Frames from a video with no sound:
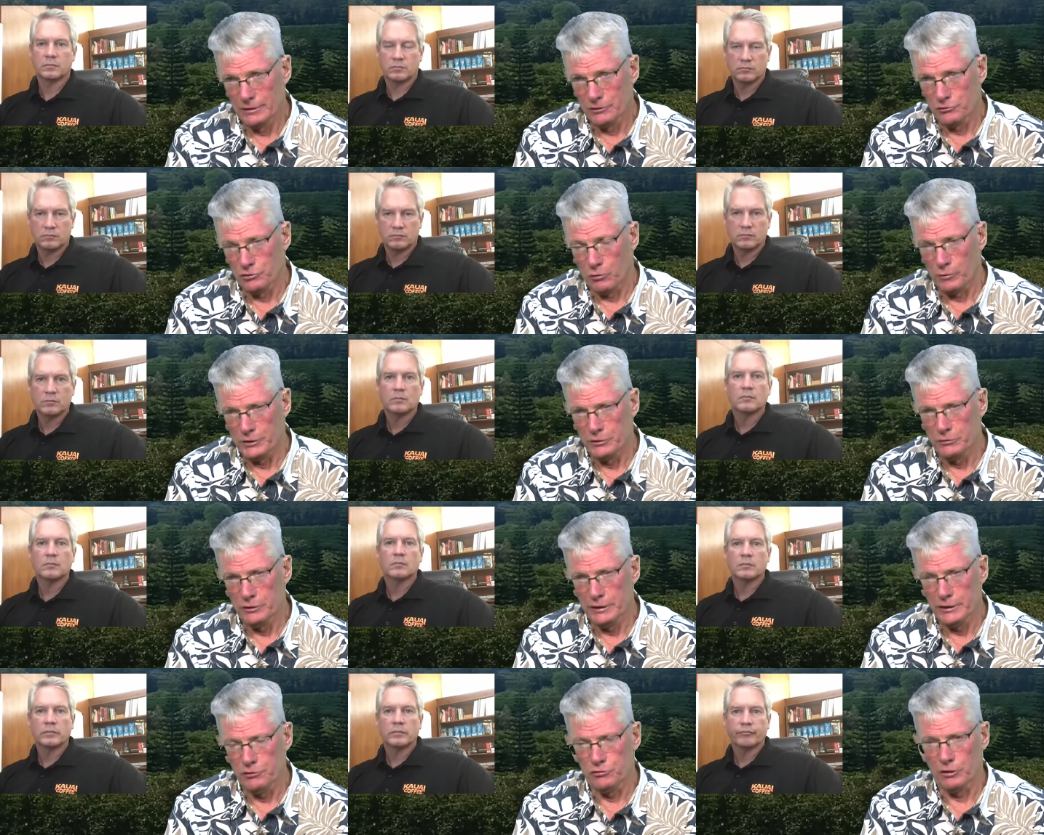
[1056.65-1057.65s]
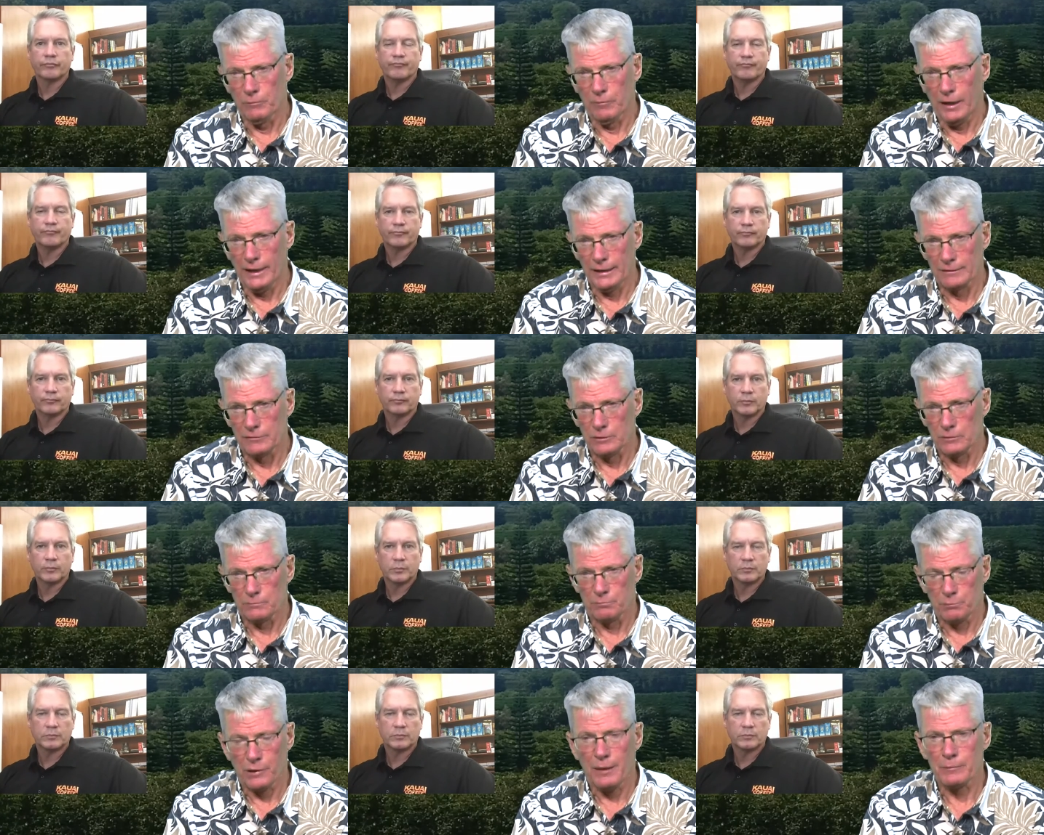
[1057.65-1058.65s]
Speaker 1: So we do need some high-level
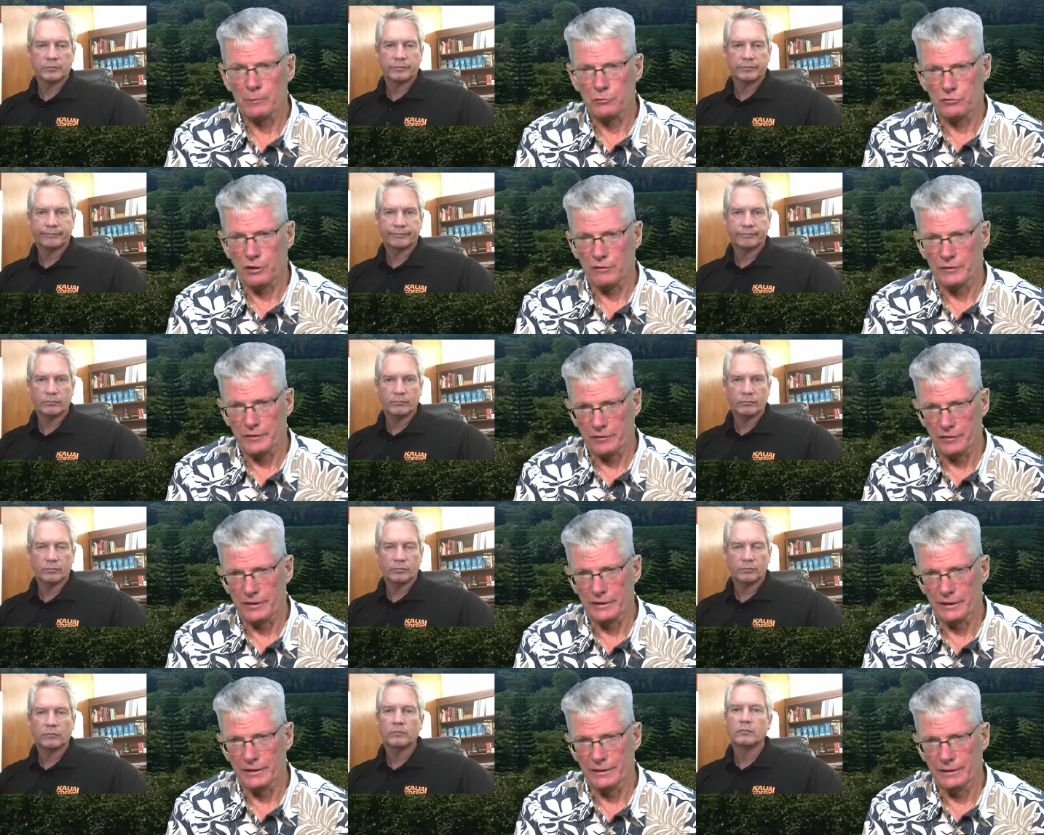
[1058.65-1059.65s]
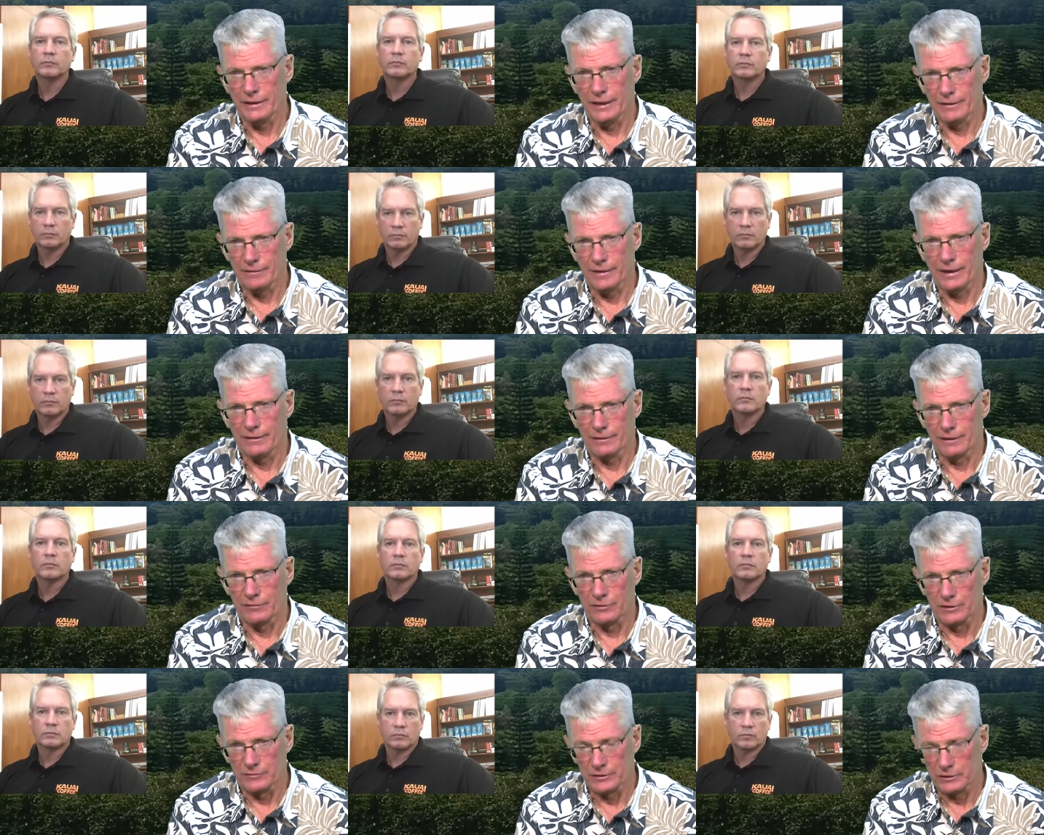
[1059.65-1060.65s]
problem-solving thinking at that
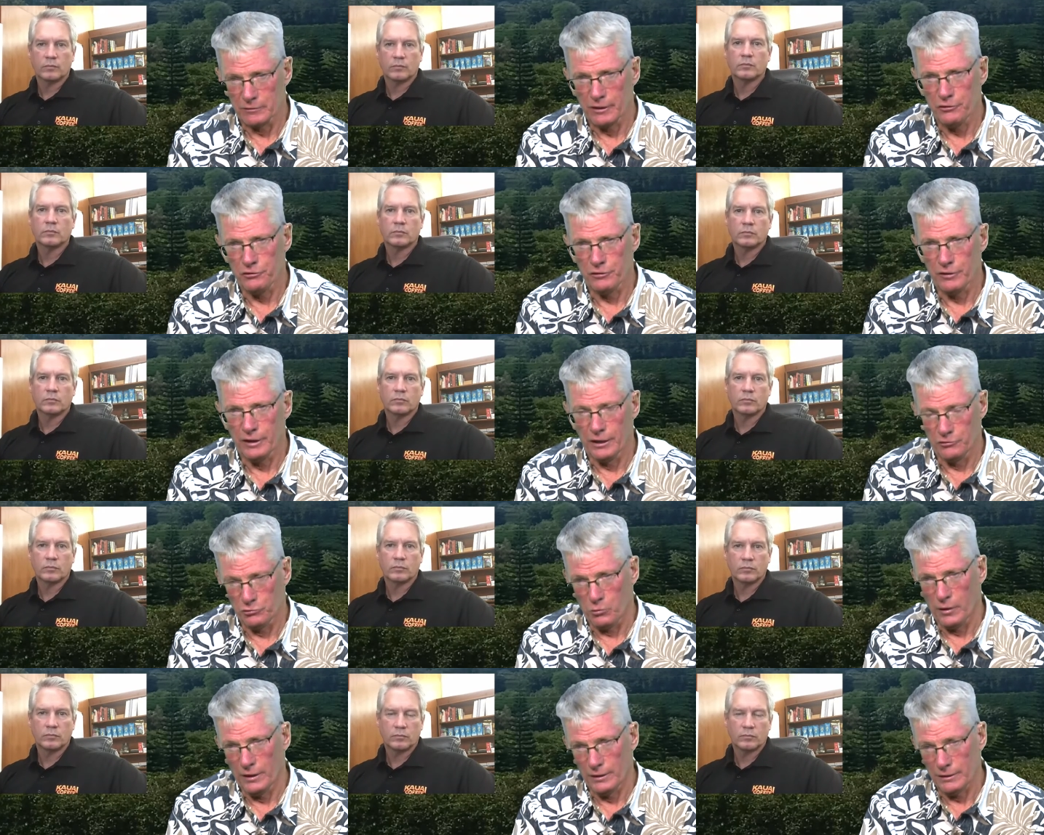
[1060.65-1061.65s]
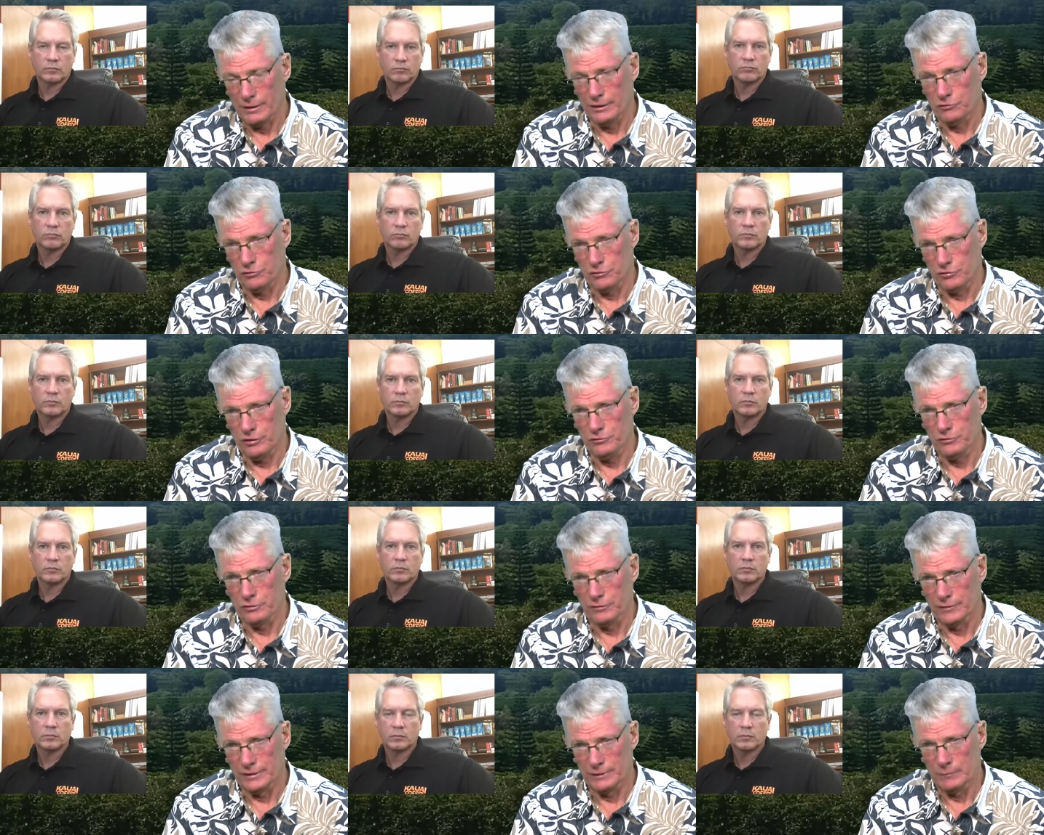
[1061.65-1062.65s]
level of integration as well as the sensor
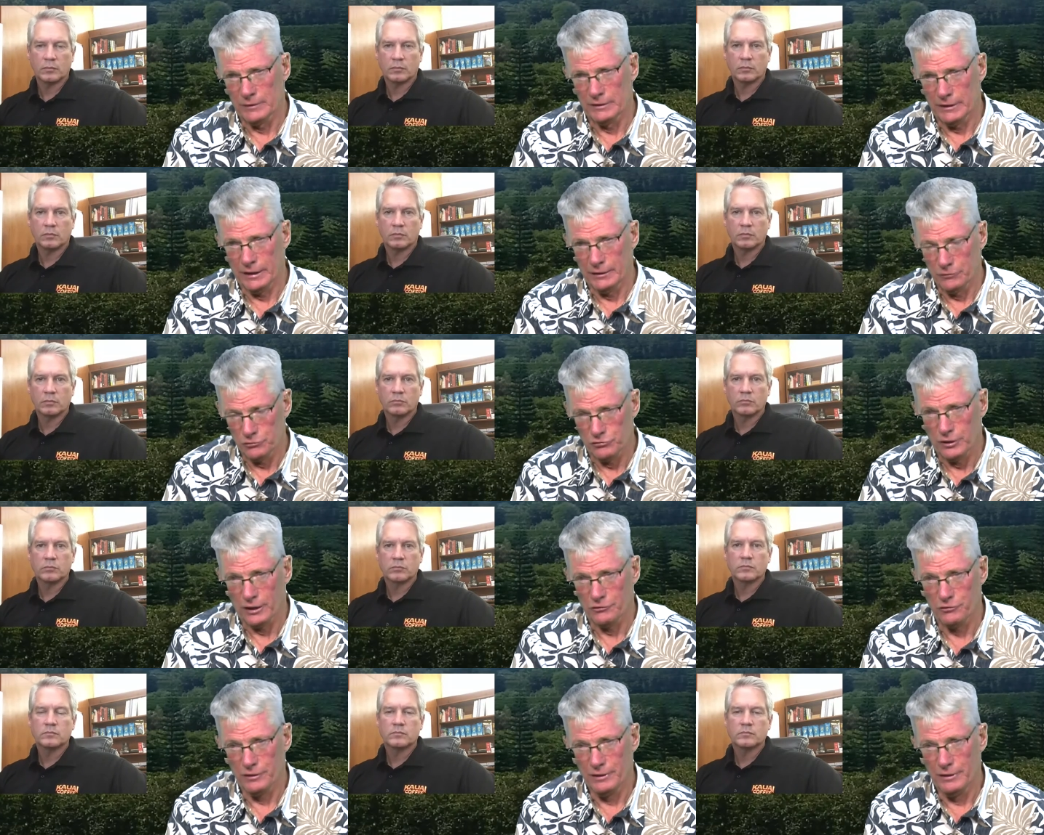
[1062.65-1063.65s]
development and such.